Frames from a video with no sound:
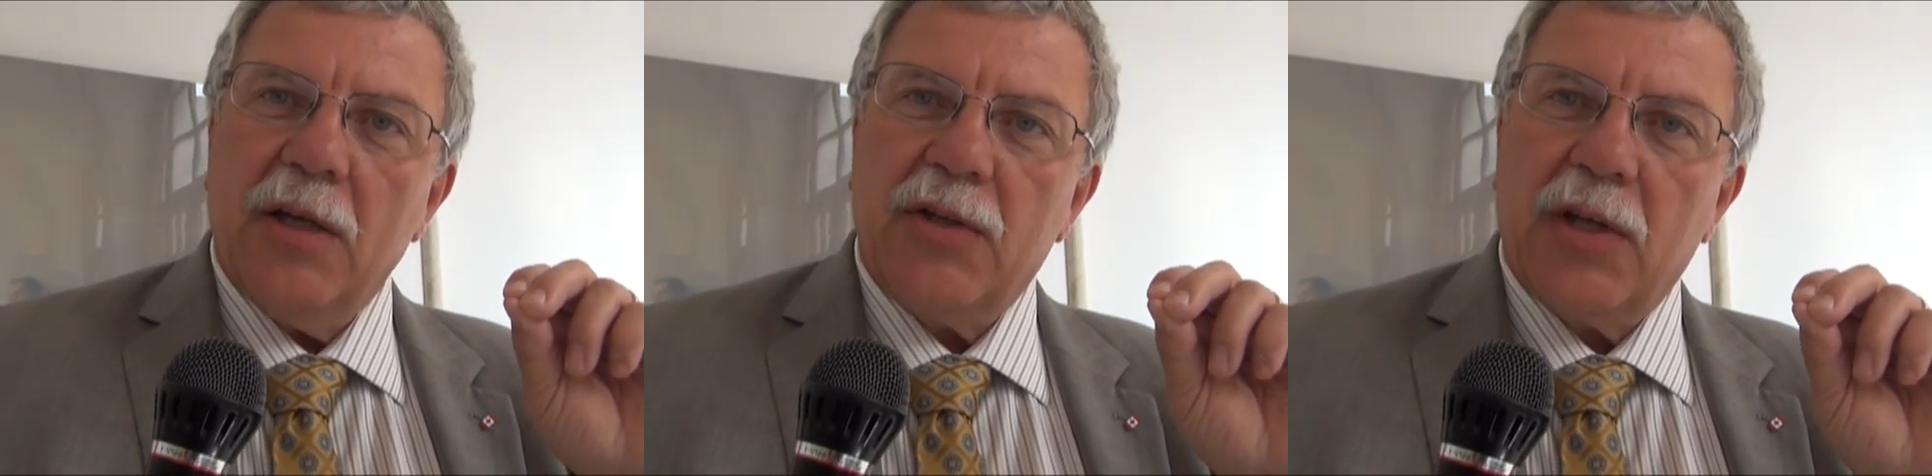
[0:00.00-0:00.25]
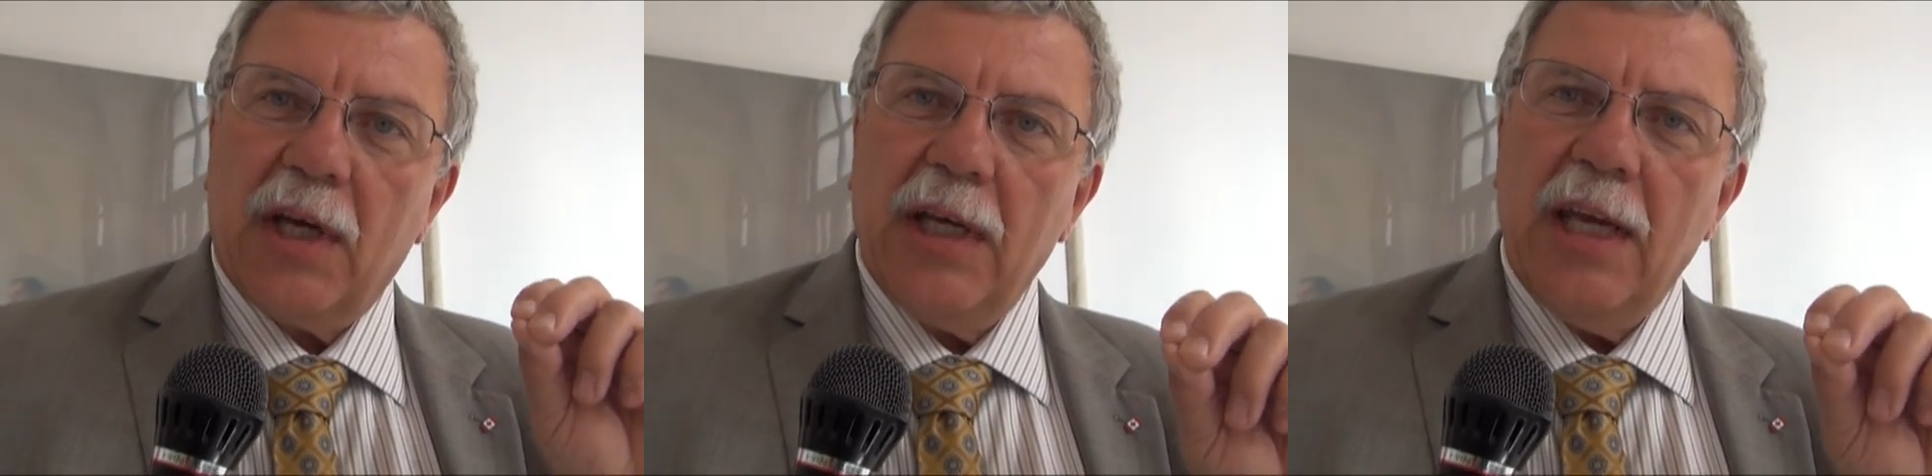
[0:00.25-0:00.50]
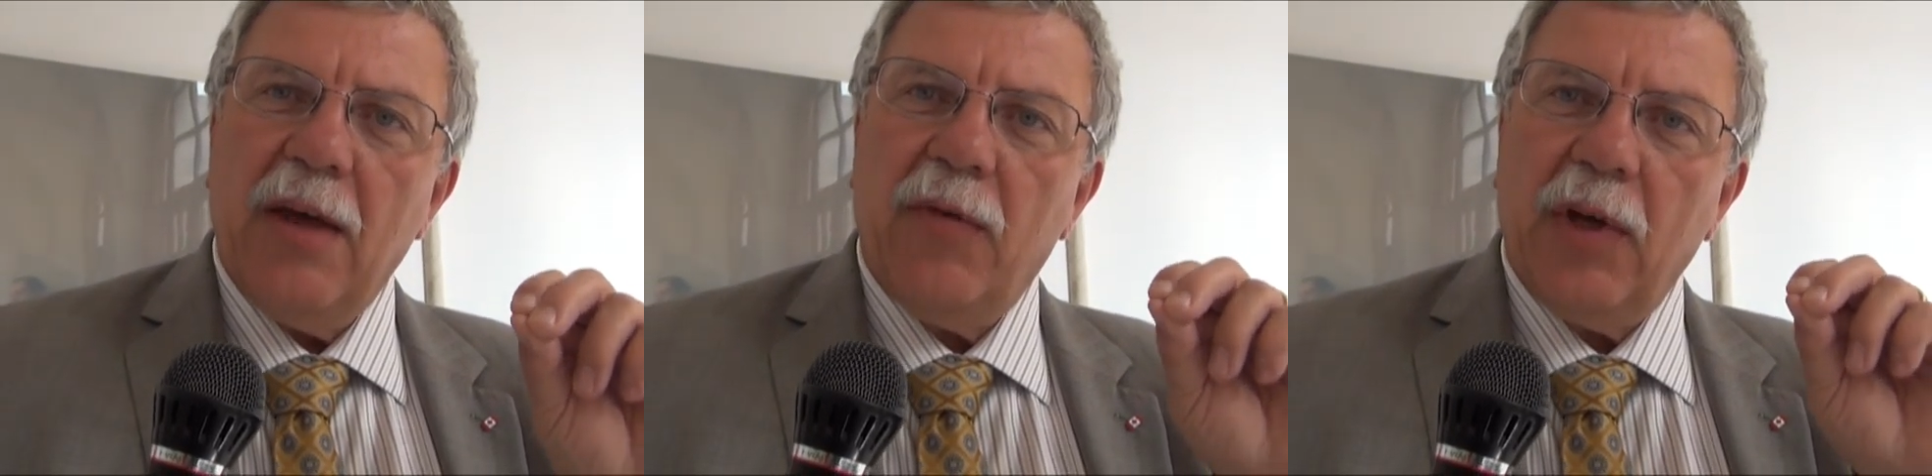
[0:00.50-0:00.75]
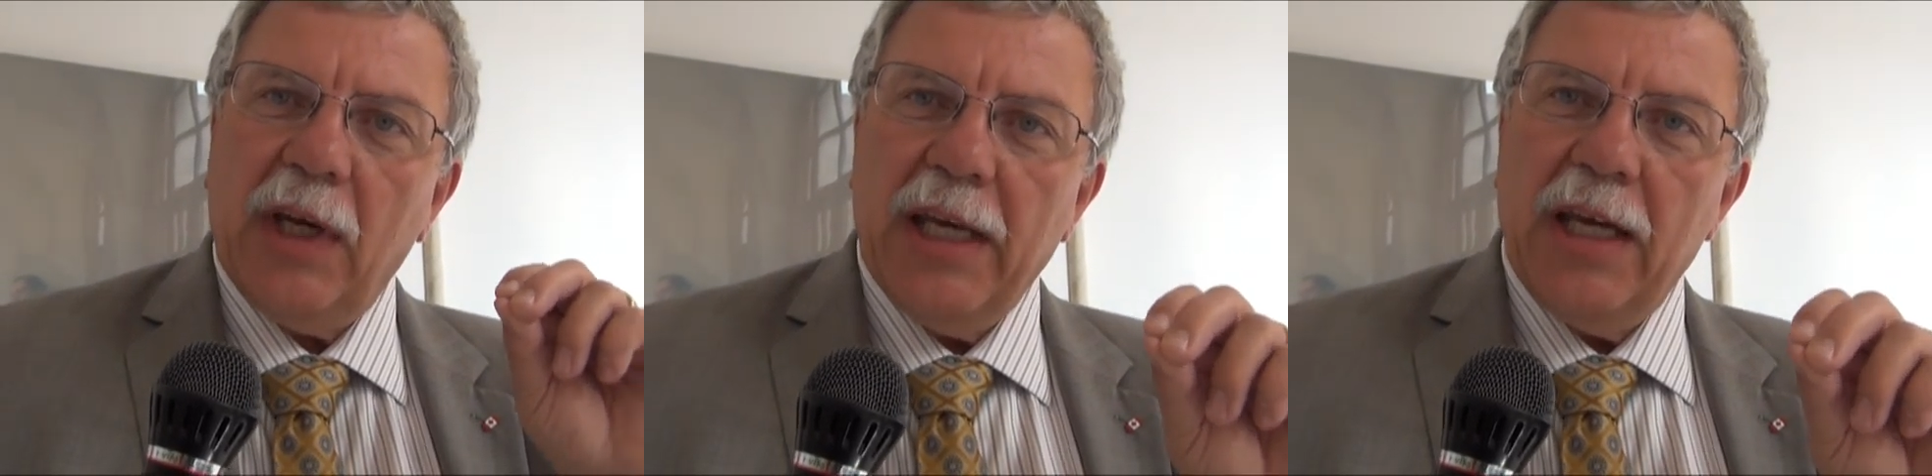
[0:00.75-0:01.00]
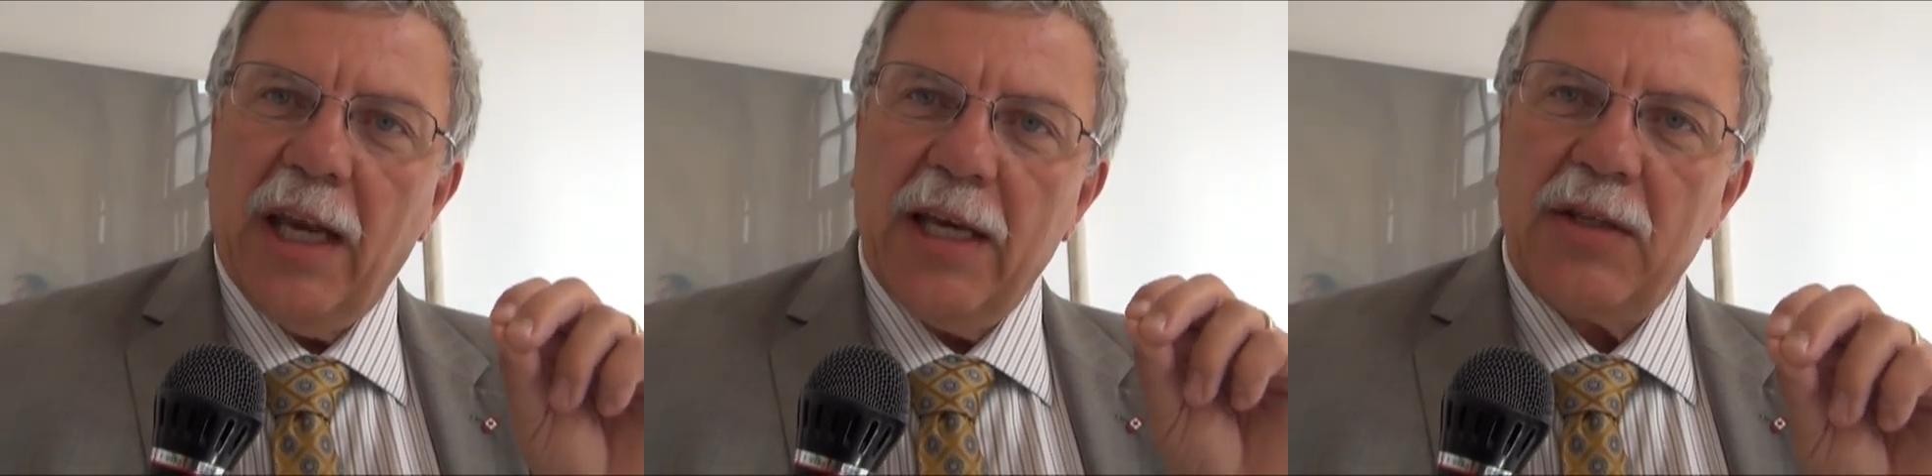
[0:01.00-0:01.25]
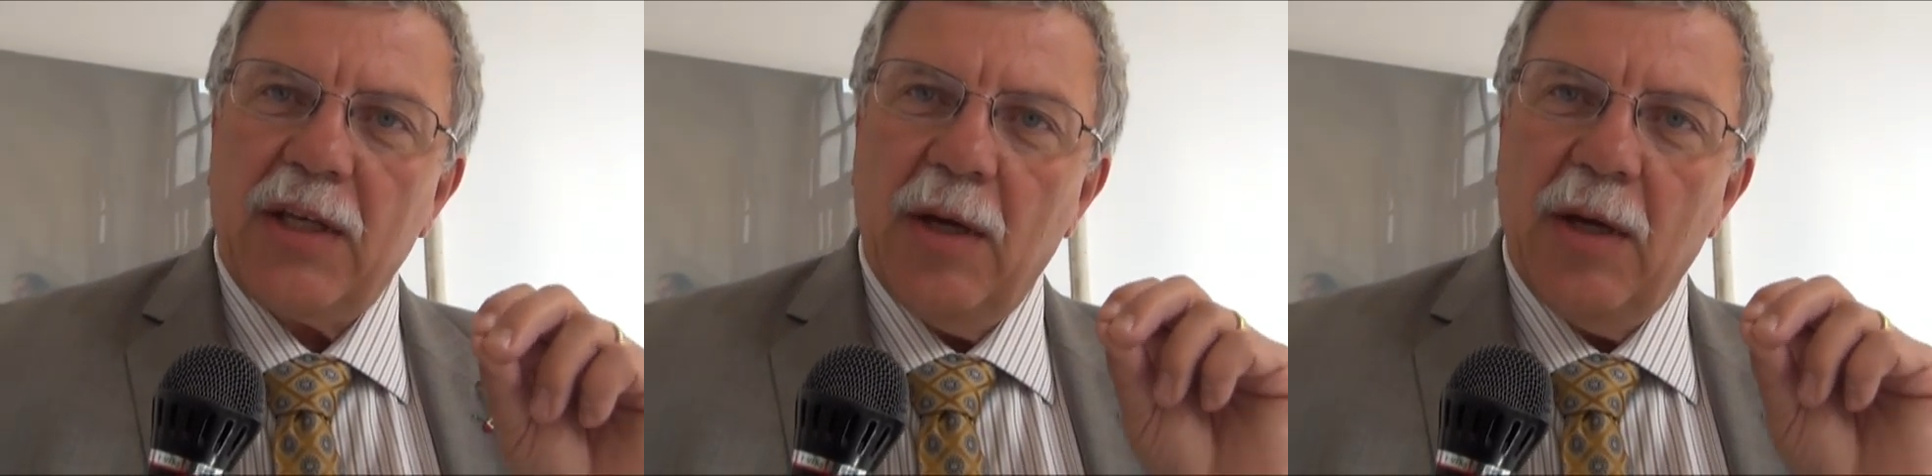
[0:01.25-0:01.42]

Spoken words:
significantly less